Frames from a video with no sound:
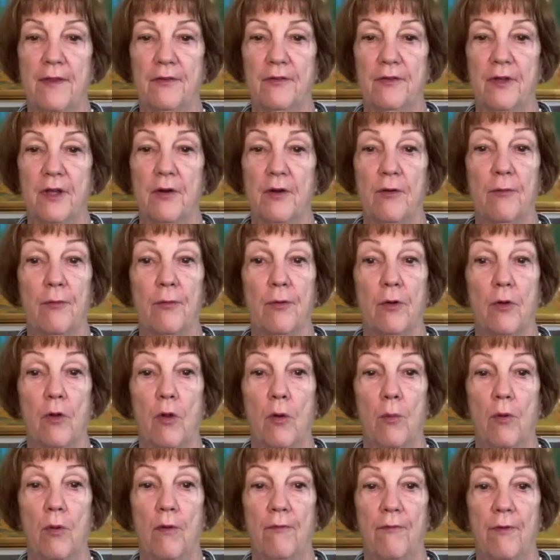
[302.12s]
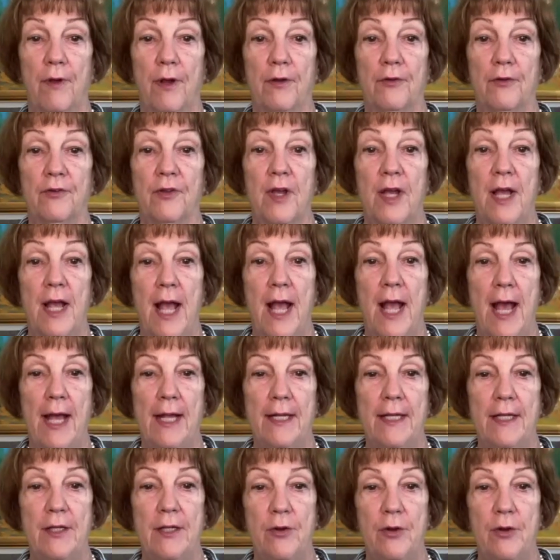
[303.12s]
the Center for Global Affairs
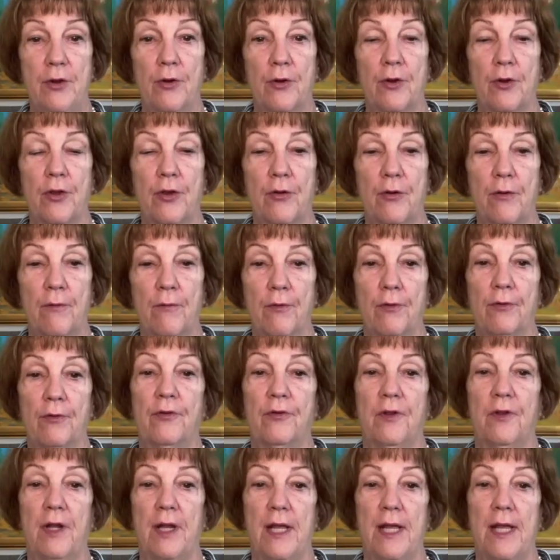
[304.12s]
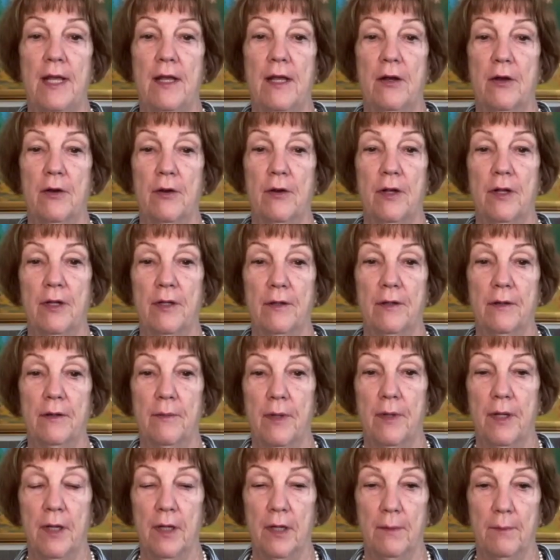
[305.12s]
at New York University here in
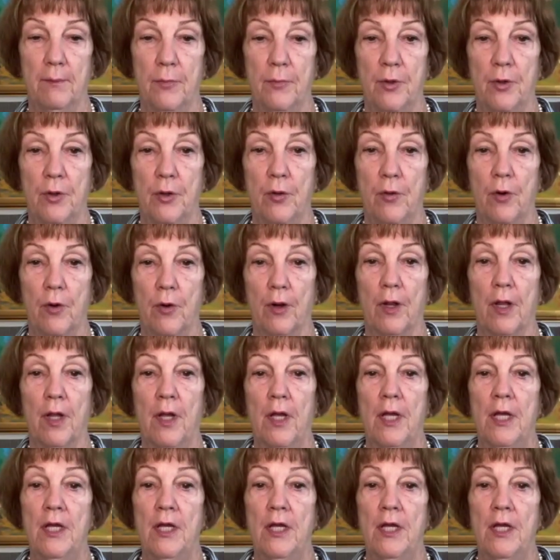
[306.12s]
New York.